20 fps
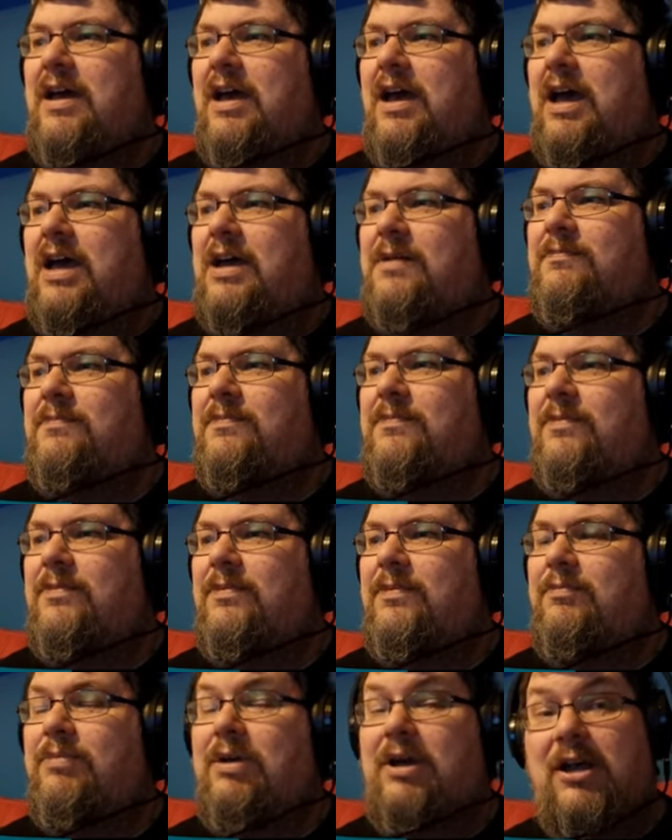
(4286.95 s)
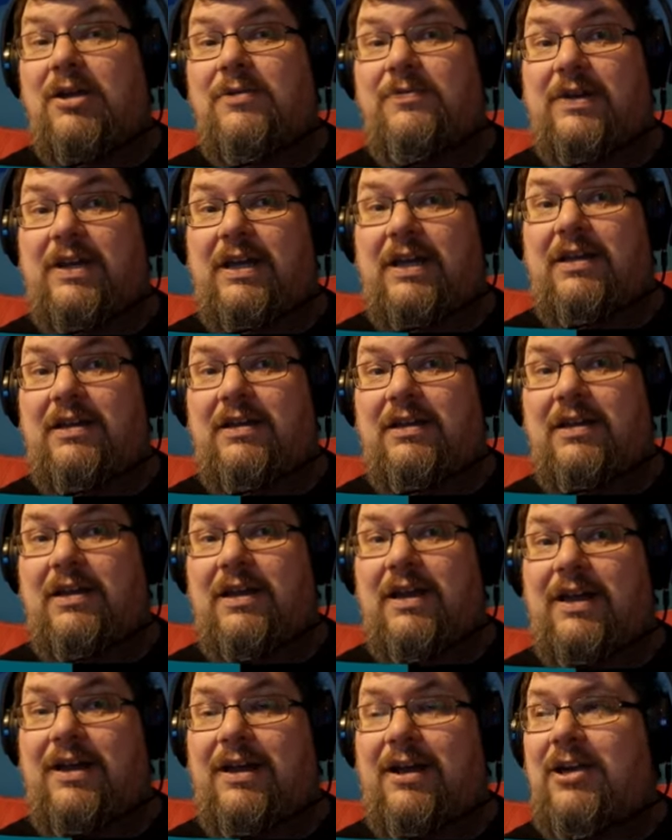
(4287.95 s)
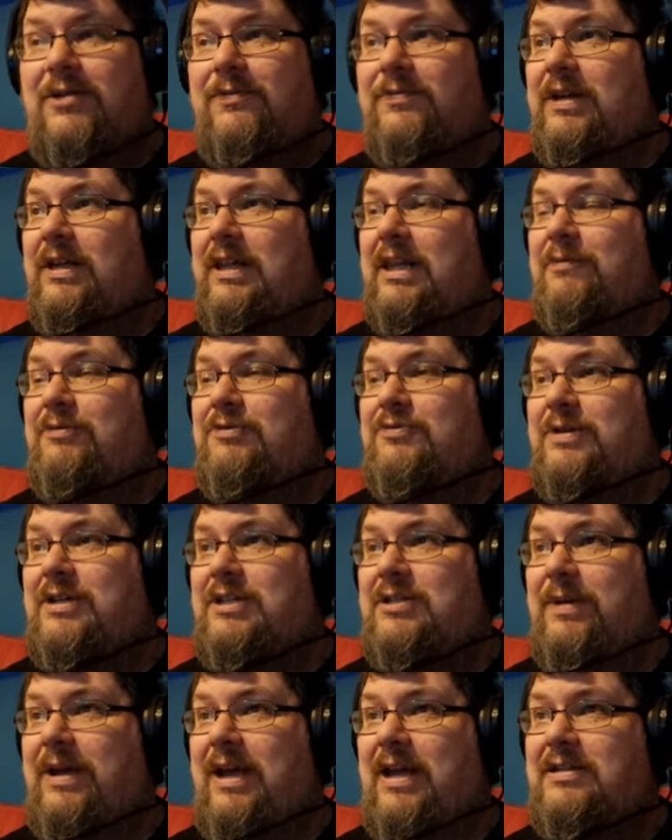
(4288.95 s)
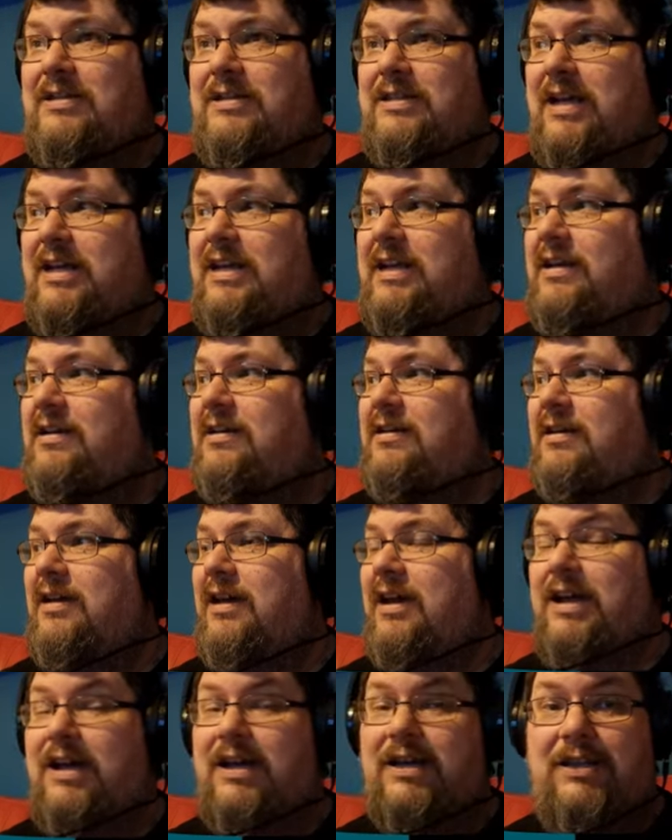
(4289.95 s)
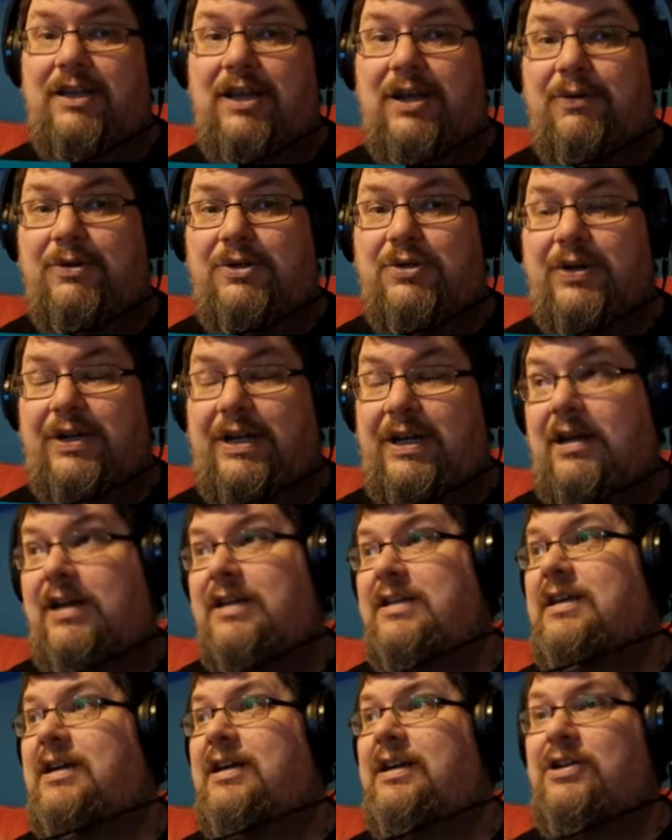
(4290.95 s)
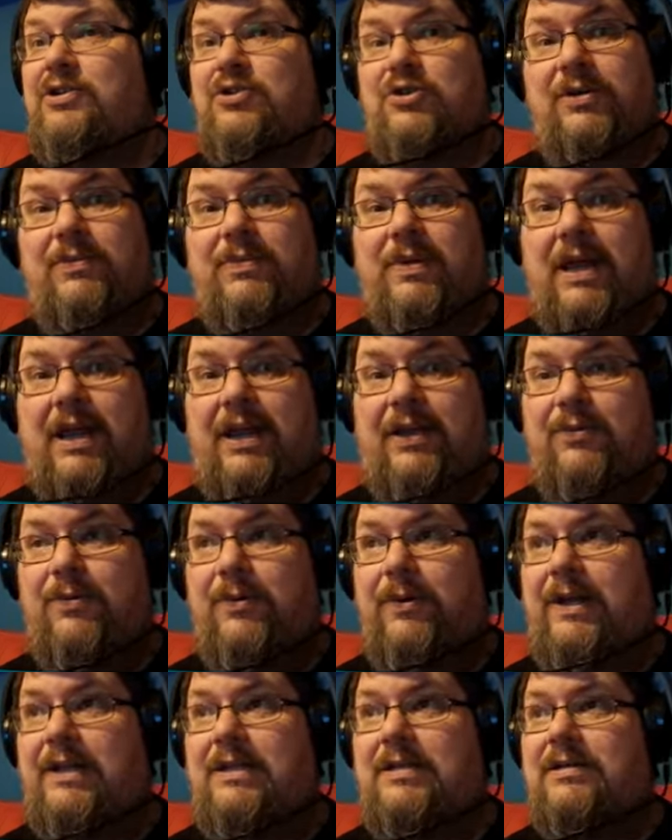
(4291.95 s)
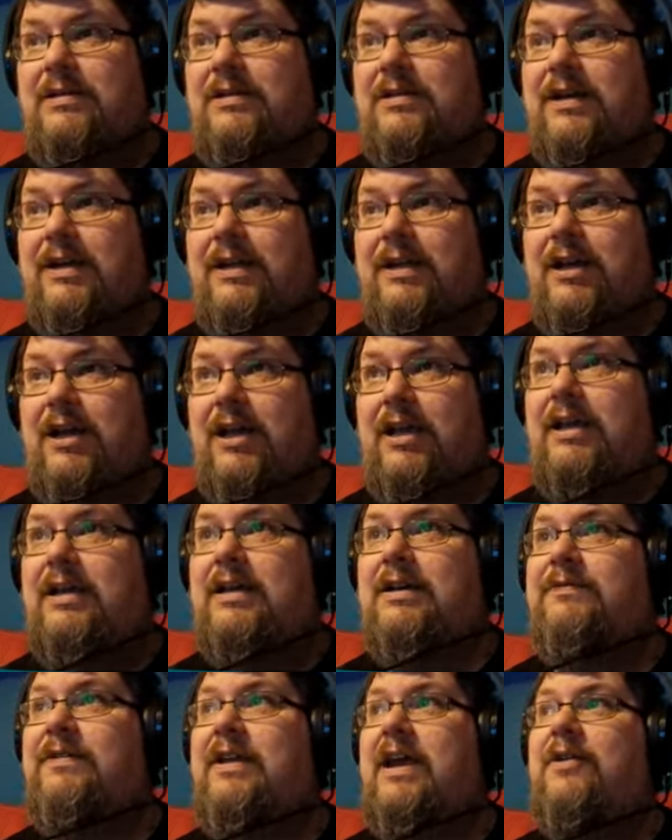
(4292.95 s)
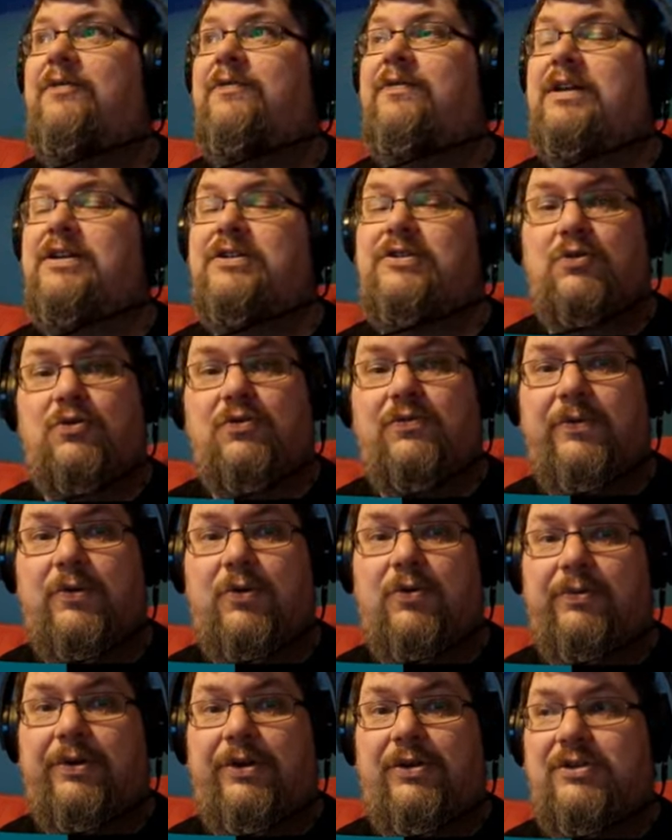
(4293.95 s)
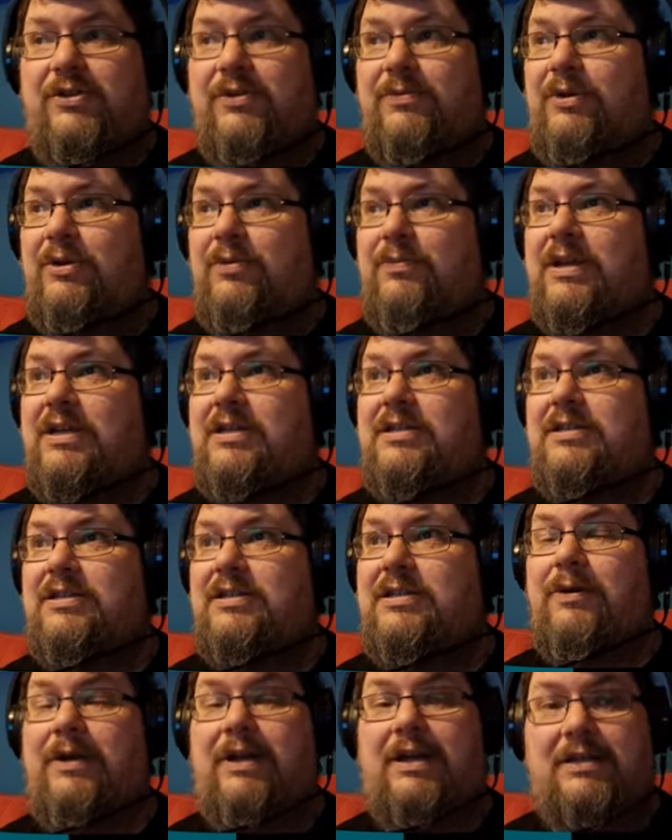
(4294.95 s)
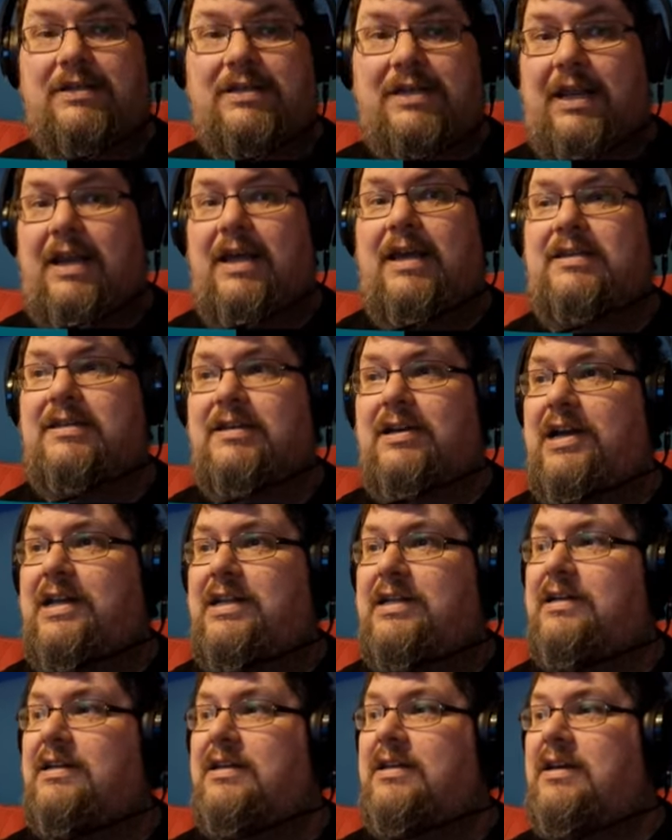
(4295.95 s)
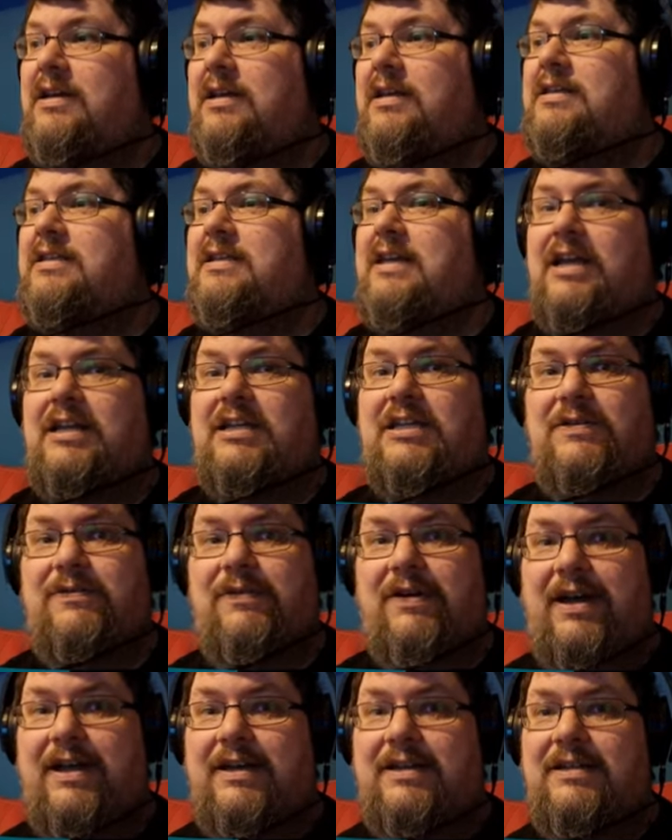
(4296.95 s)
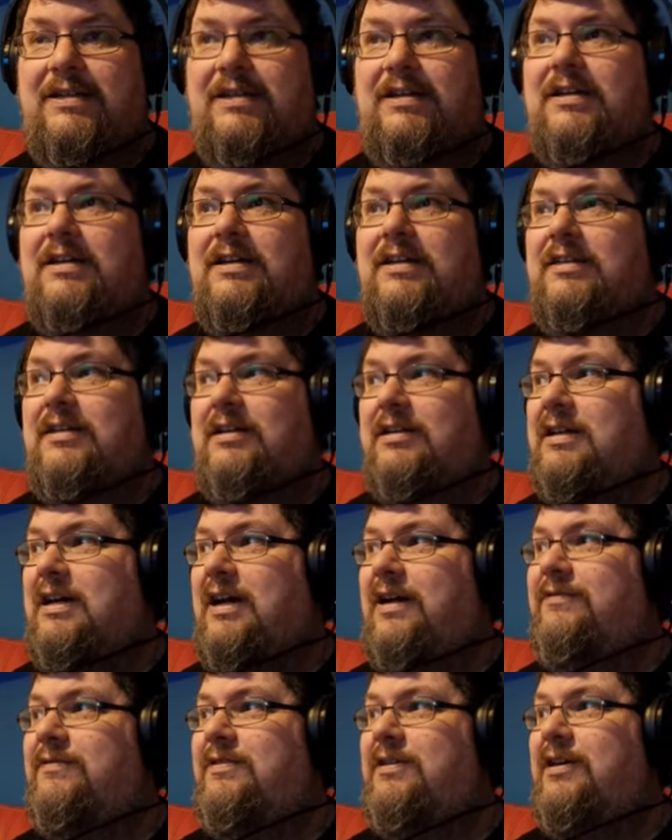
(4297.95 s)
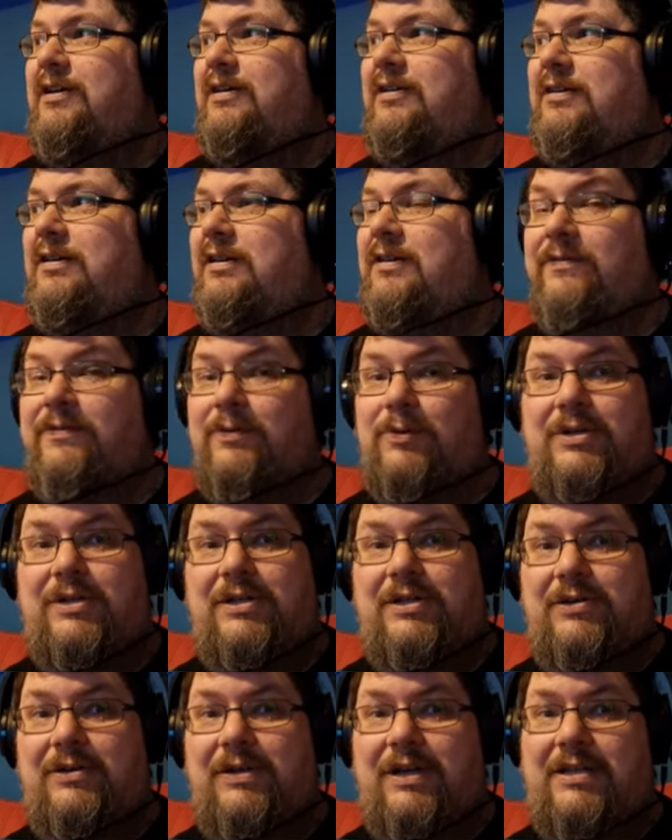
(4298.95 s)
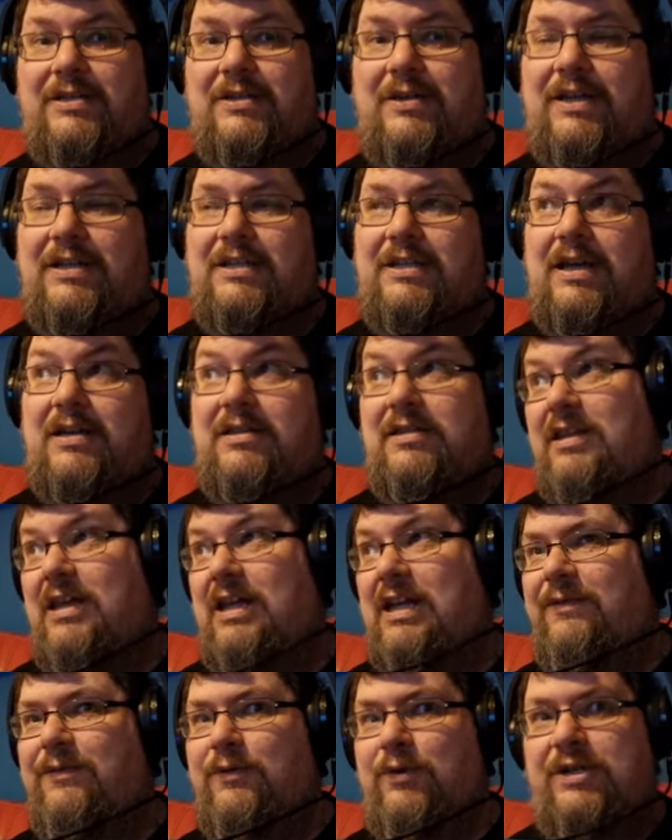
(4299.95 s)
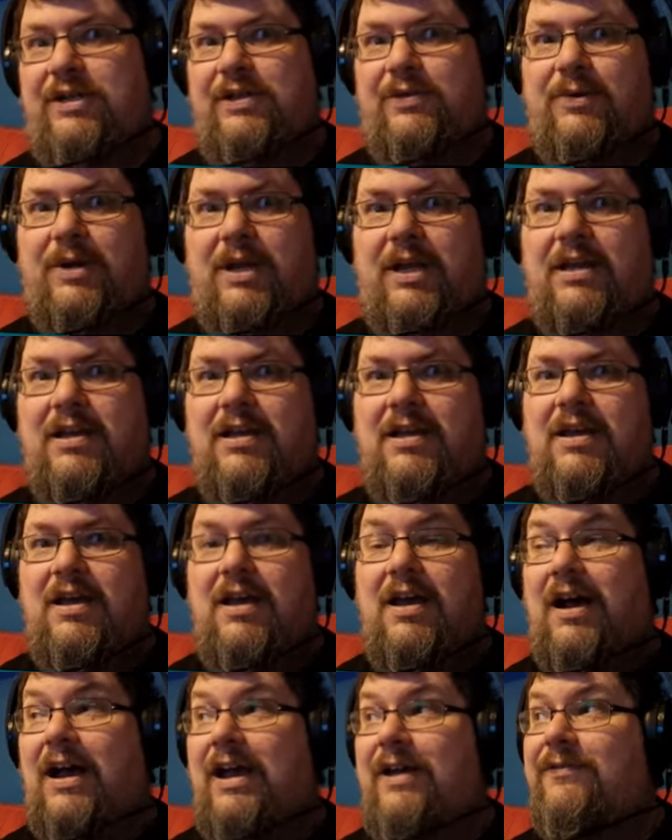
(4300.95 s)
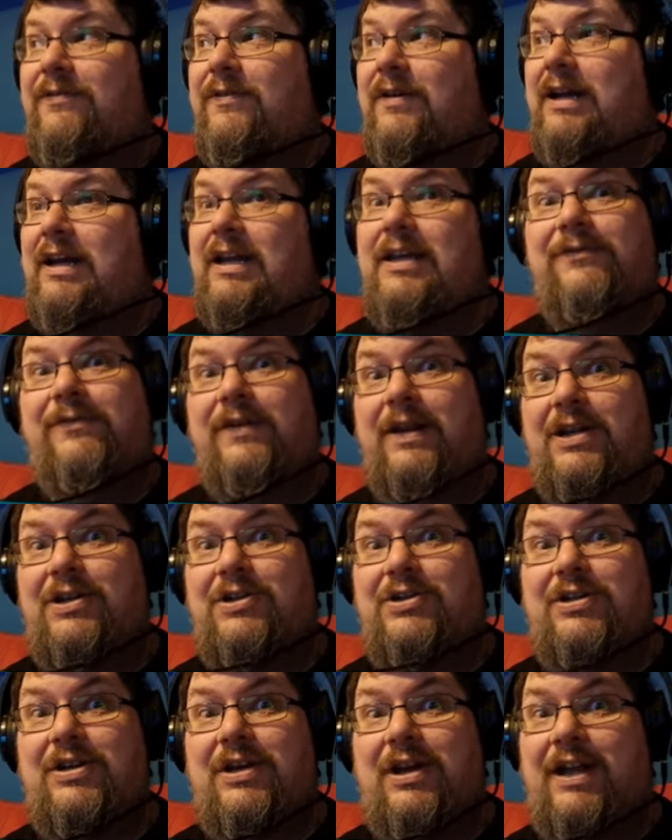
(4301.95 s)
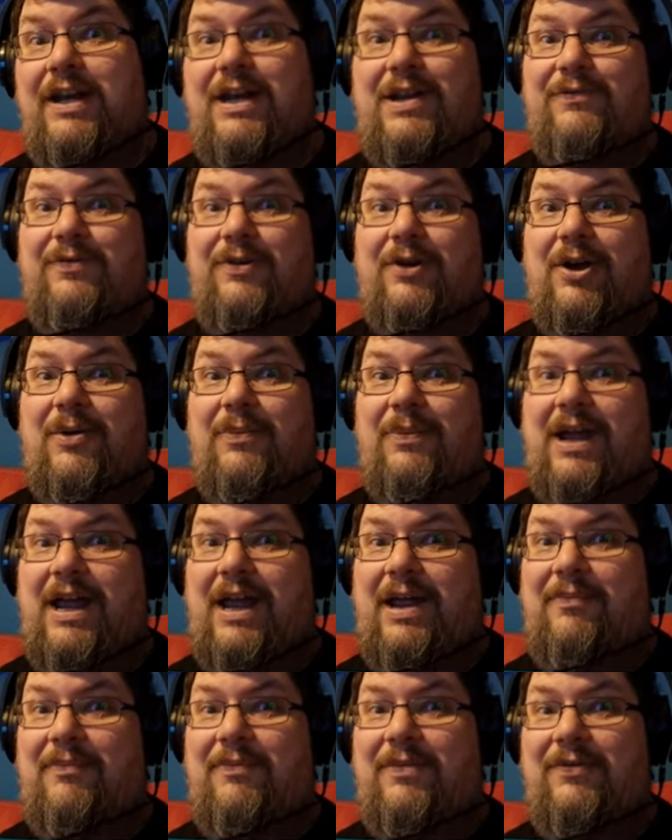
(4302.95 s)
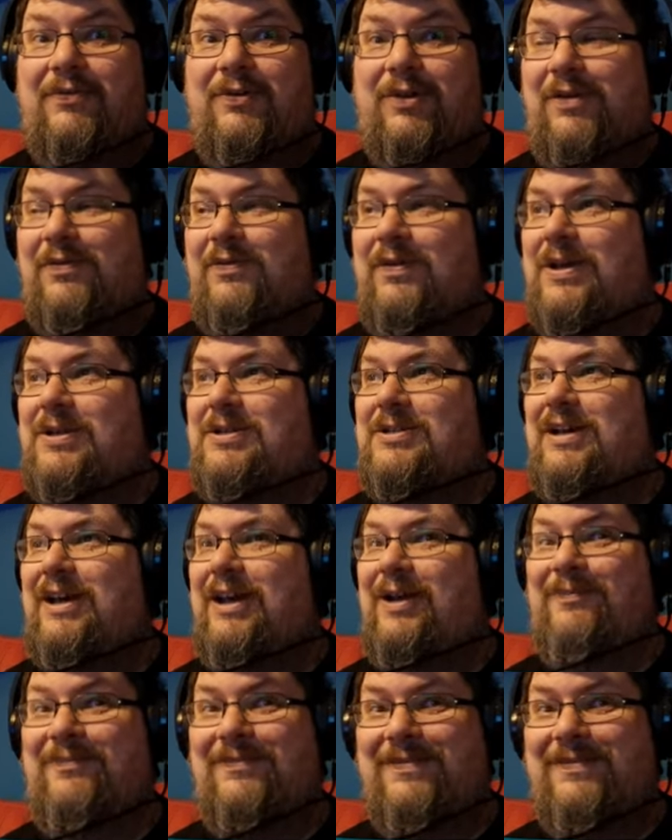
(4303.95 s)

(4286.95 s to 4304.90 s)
Um, but hopefully hopefully that was reasonably entertaining uh, and that you enjoyed it. I certainly enjoyed playing through it and I have now finished all four routes of Moonmist so I can set that aside satisfied that after 42 years on this earth, nearly 43, I have finally finished an Infocom game for the first time.